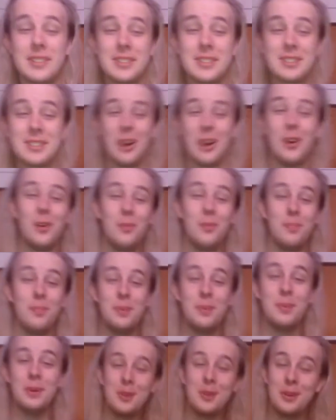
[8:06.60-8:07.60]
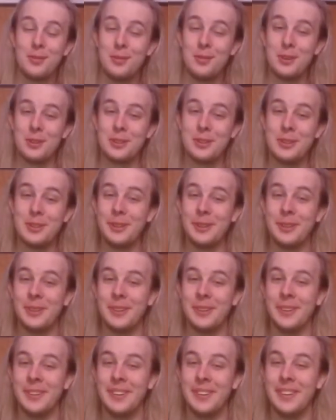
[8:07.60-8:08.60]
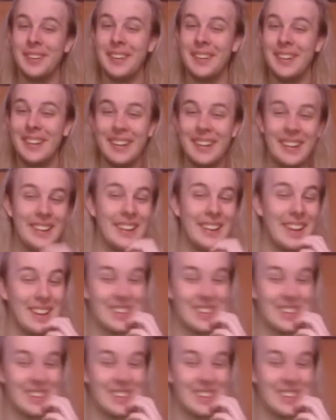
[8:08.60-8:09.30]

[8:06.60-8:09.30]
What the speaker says: so beautiful, too. Like,